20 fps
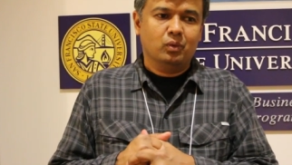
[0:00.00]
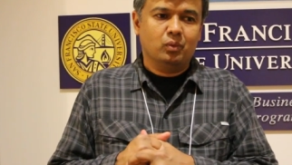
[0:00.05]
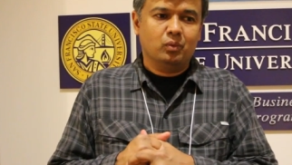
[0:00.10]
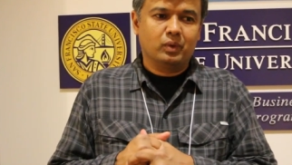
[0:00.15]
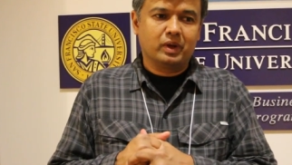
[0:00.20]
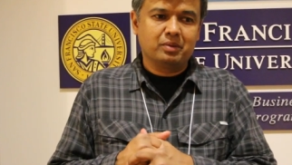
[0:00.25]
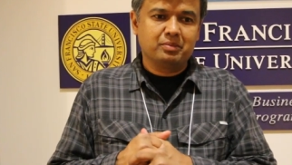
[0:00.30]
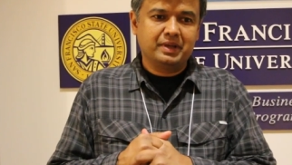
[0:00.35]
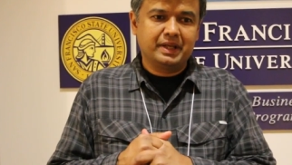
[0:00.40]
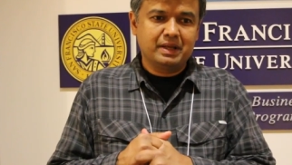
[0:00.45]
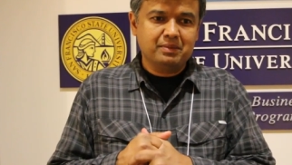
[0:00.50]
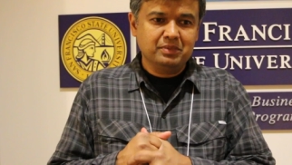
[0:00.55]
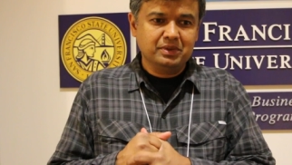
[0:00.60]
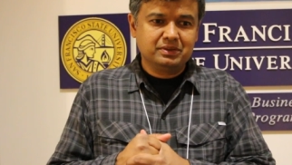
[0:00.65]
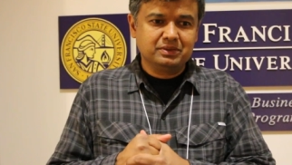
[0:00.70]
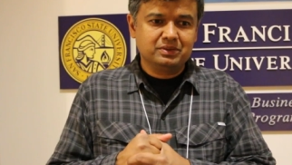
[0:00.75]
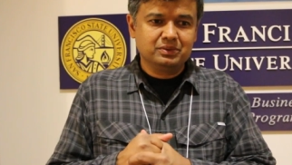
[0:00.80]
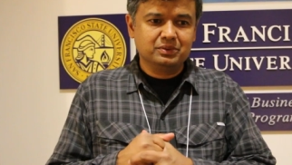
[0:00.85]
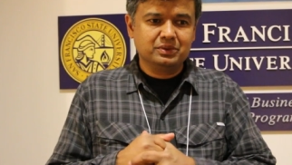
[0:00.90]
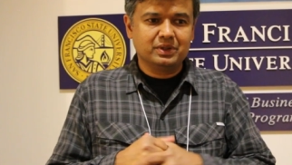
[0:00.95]
What I've been able
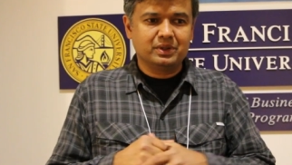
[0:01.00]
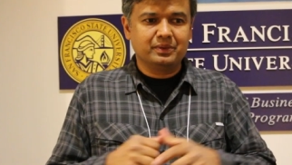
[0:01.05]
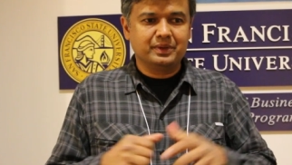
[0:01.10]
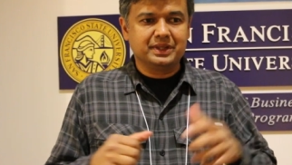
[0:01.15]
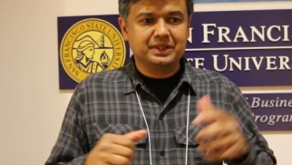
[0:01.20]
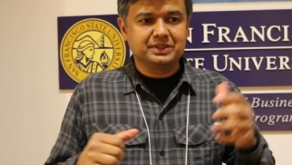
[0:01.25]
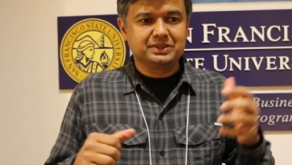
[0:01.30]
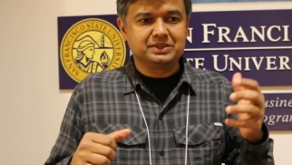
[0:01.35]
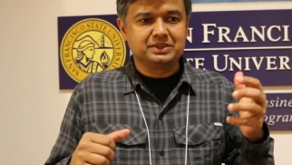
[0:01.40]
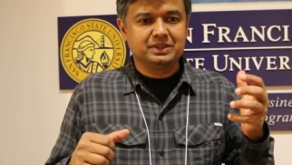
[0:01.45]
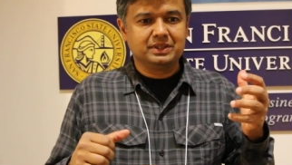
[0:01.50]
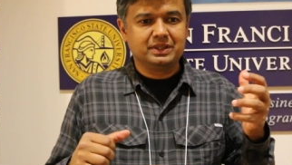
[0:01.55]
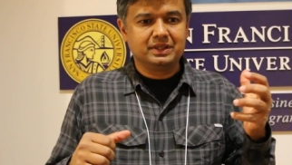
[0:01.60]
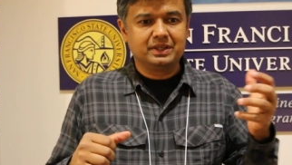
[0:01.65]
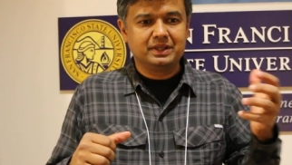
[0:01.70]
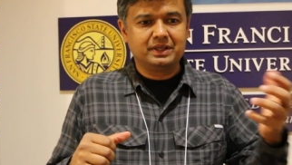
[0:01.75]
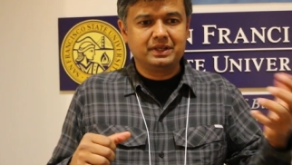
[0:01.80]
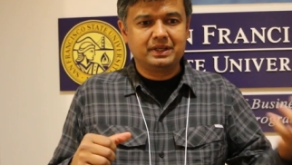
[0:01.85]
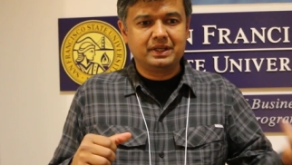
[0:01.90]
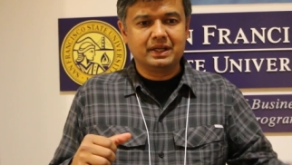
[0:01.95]
to do, though, is
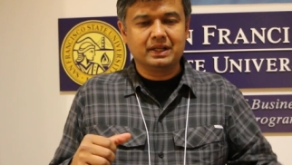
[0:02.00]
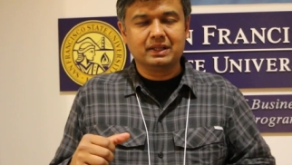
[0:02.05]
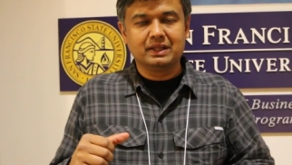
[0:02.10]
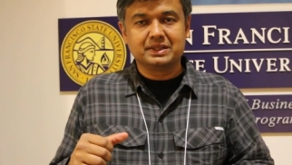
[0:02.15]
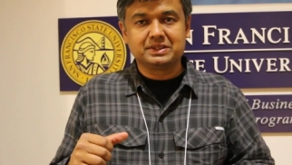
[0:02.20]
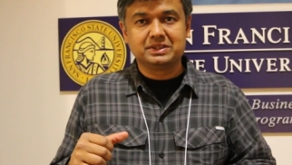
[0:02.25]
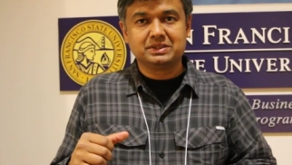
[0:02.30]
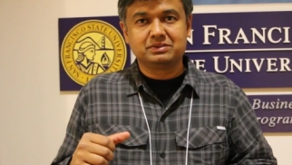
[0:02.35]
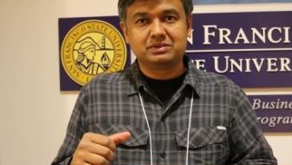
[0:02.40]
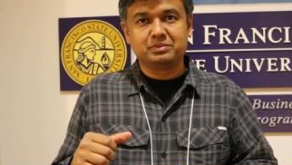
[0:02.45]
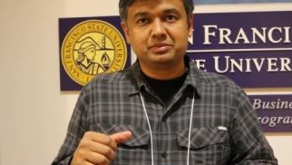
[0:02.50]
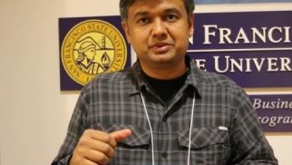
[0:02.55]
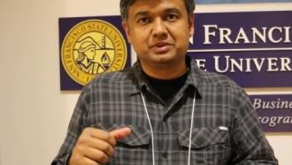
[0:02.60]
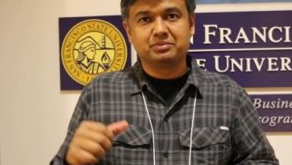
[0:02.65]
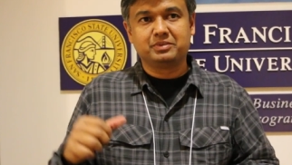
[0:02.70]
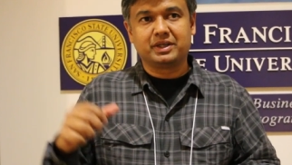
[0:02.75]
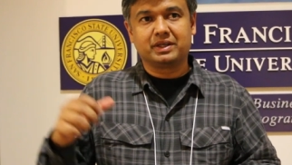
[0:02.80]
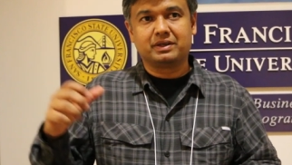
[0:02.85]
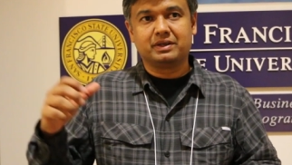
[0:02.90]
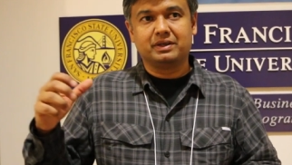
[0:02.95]
take lessons from
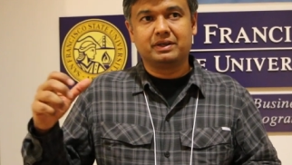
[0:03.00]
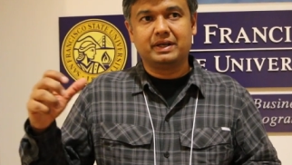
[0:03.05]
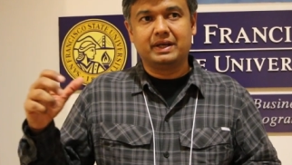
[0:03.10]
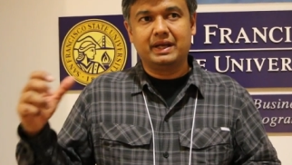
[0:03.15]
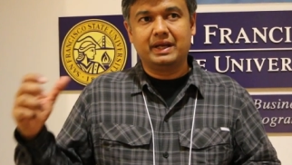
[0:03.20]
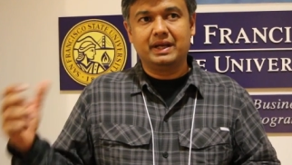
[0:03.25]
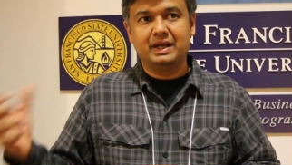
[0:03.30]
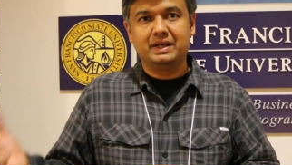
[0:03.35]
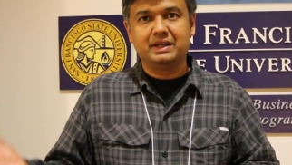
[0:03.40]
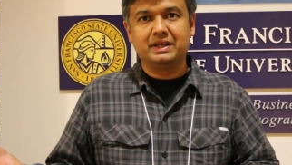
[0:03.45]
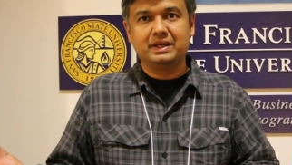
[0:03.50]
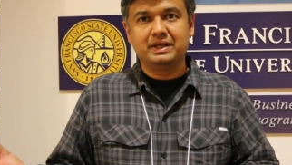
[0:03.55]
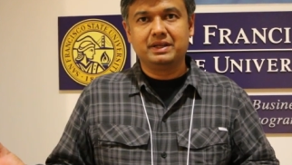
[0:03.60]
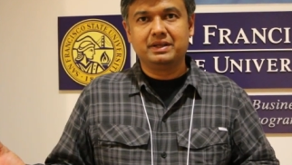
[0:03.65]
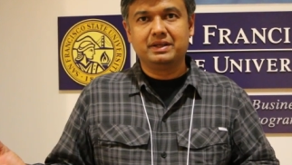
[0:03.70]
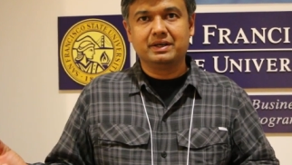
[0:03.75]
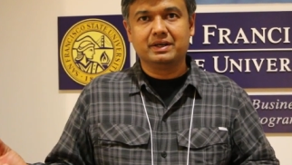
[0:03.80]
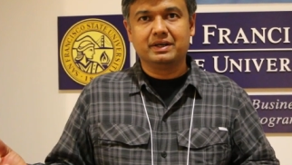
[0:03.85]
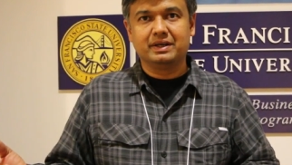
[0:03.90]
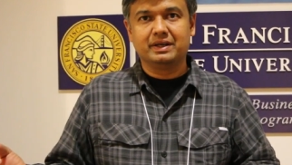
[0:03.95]
Jamaica and
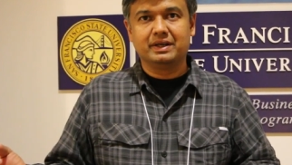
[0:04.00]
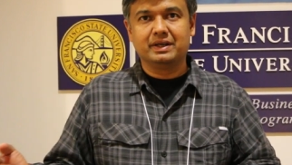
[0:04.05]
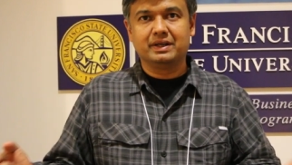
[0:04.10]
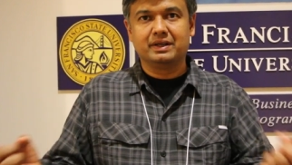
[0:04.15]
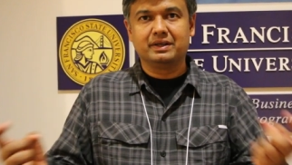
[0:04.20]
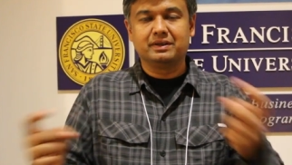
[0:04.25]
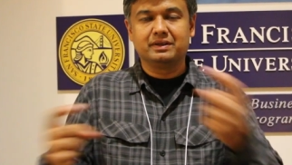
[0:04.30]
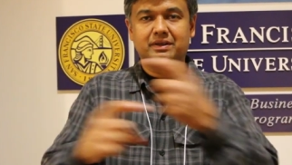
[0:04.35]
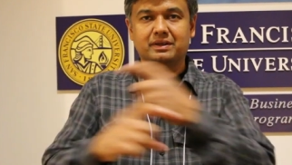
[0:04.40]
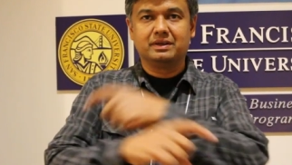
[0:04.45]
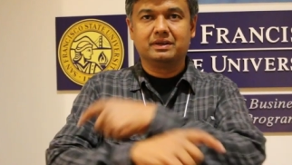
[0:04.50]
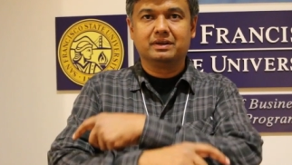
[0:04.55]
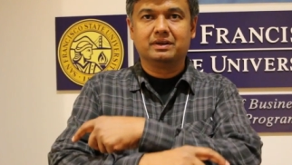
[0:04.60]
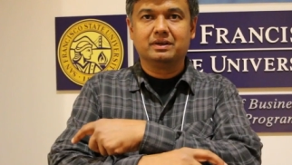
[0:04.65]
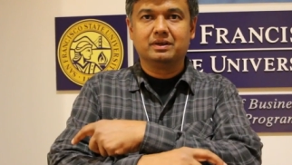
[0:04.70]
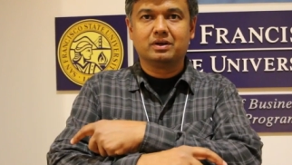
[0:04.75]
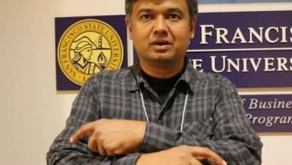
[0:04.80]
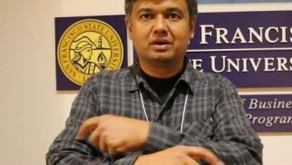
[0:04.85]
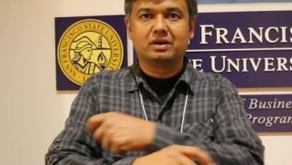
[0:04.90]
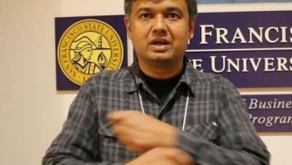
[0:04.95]
India and
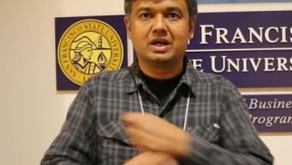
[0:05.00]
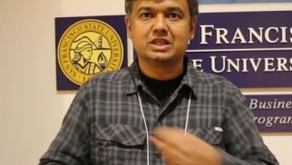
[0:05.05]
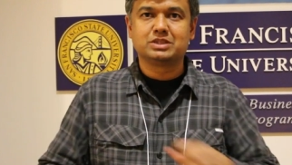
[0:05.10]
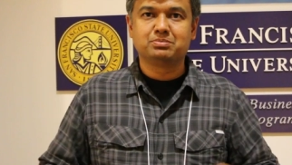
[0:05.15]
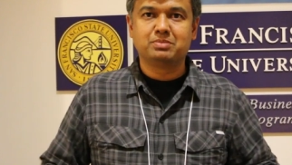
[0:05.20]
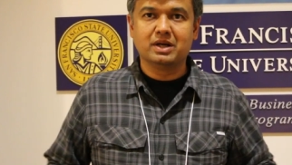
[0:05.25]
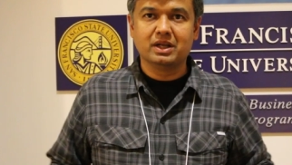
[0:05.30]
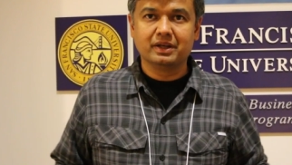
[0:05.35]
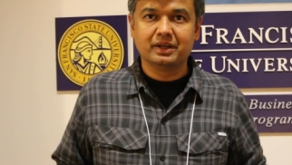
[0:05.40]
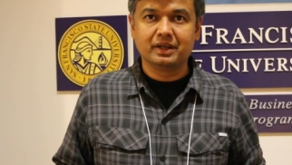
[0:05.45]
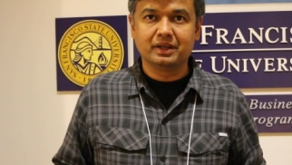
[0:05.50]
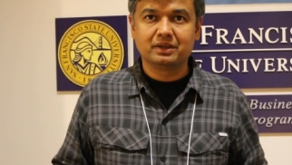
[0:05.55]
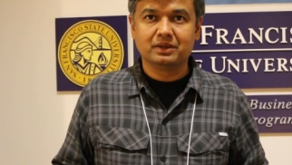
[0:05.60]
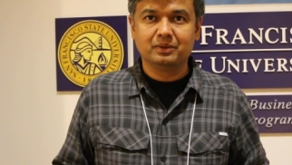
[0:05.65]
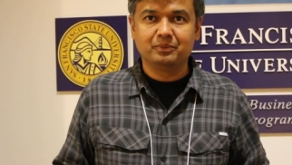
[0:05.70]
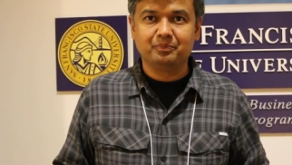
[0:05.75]
cross-pollinate.